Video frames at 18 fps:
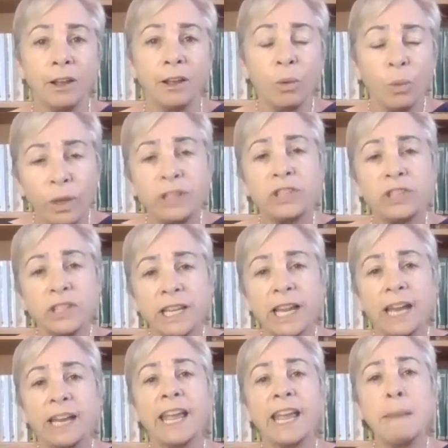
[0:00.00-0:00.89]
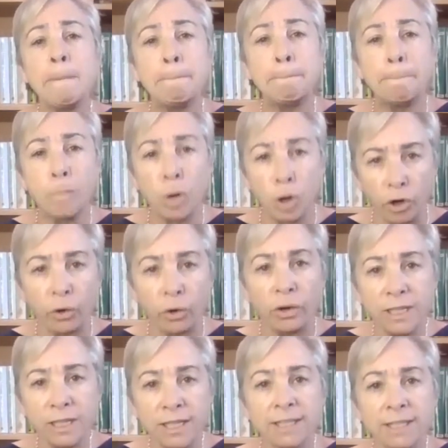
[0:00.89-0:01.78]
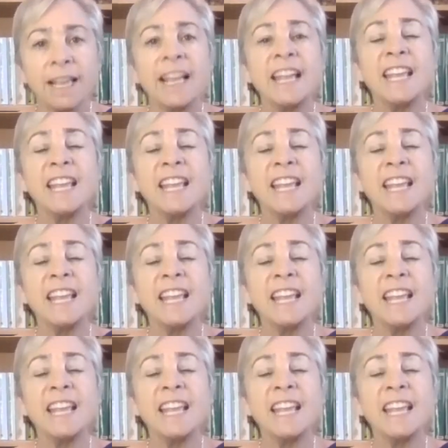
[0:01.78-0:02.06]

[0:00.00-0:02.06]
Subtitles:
We just had a murderous,